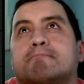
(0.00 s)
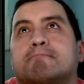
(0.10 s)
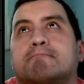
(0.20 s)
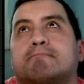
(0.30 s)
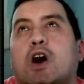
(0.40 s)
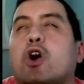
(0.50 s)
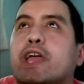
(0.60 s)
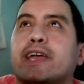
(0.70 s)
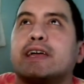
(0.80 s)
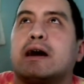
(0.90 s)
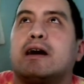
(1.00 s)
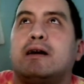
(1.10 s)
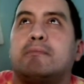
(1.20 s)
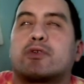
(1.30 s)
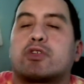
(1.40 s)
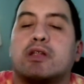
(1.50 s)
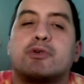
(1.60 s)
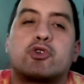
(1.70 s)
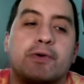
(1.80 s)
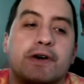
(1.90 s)
Oh yeah. Bartholomew
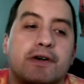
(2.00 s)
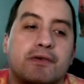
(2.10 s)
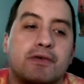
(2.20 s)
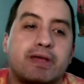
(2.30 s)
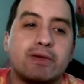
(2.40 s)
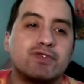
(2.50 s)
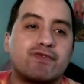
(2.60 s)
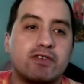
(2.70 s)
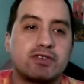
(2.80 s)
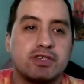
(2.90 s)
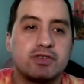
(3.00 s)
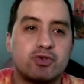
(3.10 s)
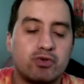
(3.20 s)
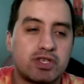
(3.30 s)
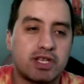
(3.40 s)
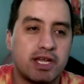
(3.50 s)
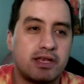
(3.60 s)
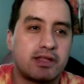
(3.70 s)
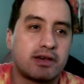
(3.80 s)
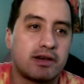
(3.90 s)
Kuma. He was first introduced in
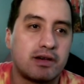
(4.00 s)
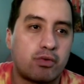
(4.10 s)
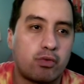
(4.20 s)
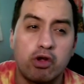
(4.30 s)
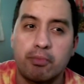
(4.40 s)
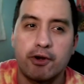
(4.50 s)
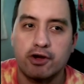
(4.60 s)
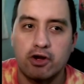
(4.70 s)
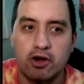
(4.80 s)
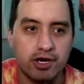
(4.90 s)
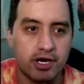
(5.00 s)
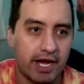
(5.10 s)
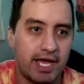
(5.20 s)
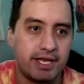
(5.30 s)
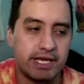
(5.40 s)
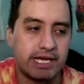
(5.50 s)
the Thriller Bark arc, and in